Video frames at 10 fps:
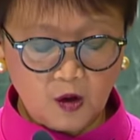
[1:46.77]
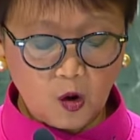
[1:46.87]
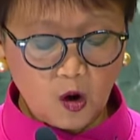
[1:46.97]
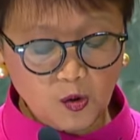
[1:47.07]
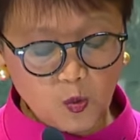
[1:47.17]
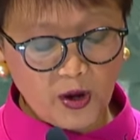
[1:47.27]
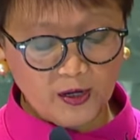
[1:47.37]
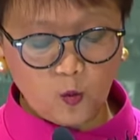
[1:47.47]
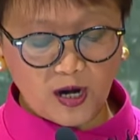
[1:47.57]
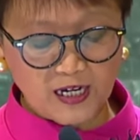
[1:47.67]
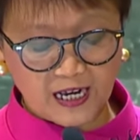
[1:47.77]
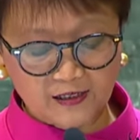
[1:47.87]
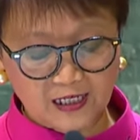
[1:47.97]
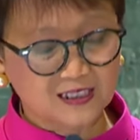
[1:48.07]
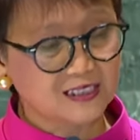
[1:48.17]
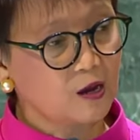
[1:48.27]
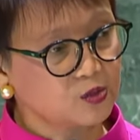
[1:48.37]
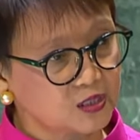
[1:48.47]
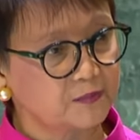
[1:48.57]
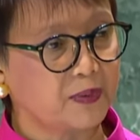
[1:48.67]
Or when 100,000
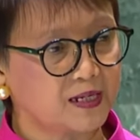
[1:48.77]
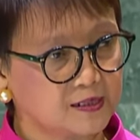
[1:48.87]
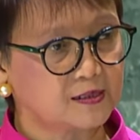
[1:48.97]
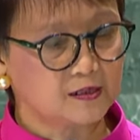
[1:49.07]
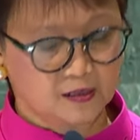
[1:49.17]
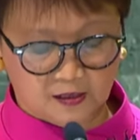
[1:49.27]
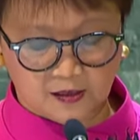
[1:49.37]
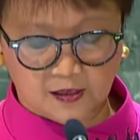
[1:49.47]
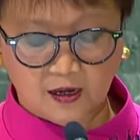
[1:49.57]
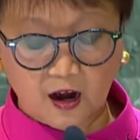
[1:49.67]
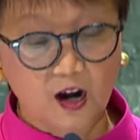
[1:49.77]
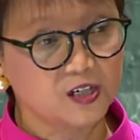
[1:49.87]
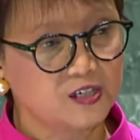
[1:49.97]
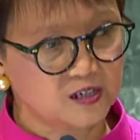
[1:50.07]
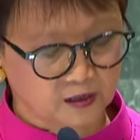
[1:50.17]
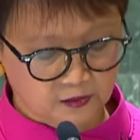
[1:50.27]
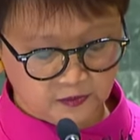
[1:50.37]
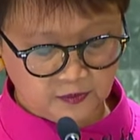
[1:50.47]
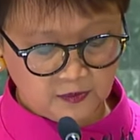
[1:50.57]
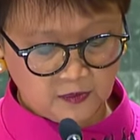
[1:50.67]
Palestinians are killed?
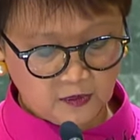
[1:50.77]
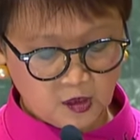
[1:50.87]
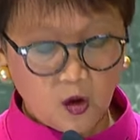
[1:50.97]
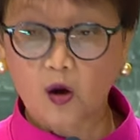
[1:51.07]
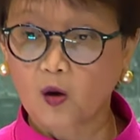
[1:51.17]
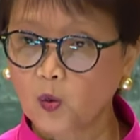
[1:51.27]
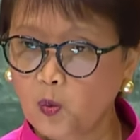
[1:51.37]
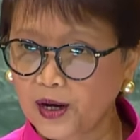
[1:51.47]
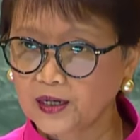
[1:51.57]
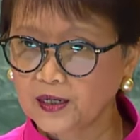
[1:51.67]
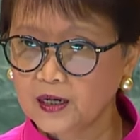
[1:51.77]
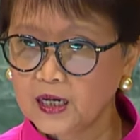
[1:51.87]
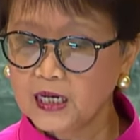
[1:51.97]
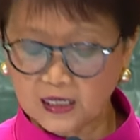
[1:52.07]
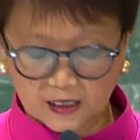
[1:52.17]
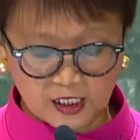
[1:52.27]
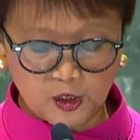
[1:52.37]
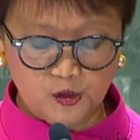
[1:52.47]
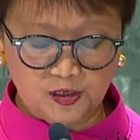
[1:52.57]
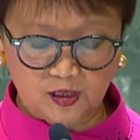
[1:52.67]
Or when a
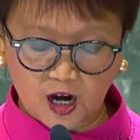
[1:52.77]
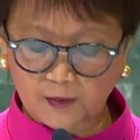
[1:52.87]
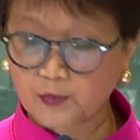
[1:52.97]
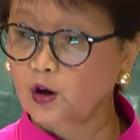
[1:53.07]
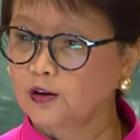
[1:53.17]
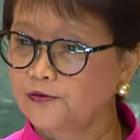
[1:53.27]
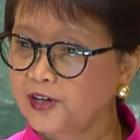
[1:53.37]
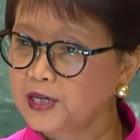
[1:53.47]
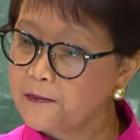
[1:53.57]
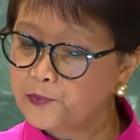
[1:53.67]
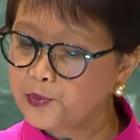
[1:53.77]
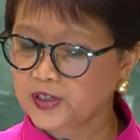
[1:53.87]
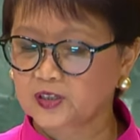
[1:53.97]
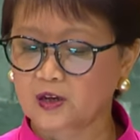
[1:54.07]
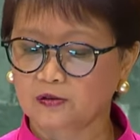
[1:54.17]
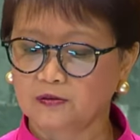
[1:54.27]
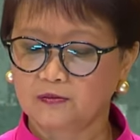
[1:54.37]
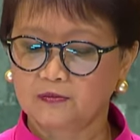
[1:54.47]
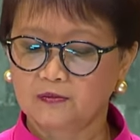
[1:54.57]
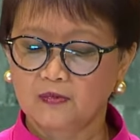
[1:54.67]
regional armed conflict breaks out?
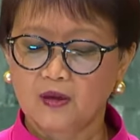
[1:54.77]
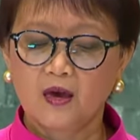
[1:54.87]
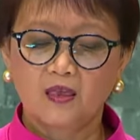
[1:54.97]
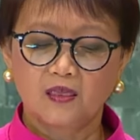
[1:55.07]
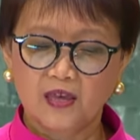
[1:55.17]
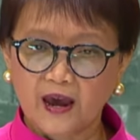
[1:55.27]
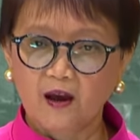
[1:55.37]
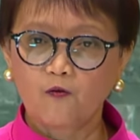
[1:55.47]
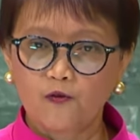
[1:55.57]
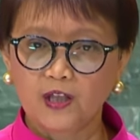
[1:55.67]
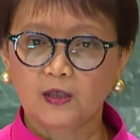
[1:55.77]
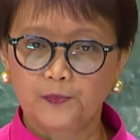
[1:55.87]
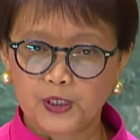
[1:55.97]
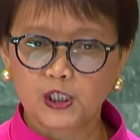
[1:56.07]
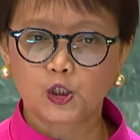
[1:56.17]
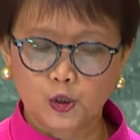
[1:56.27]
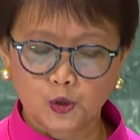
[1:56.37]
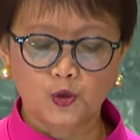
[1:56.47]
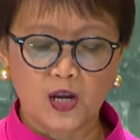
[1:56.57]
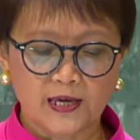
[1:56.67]
That will be
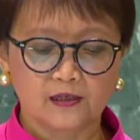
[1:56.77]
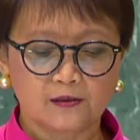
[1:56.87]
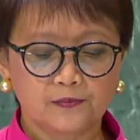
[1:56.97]
too late.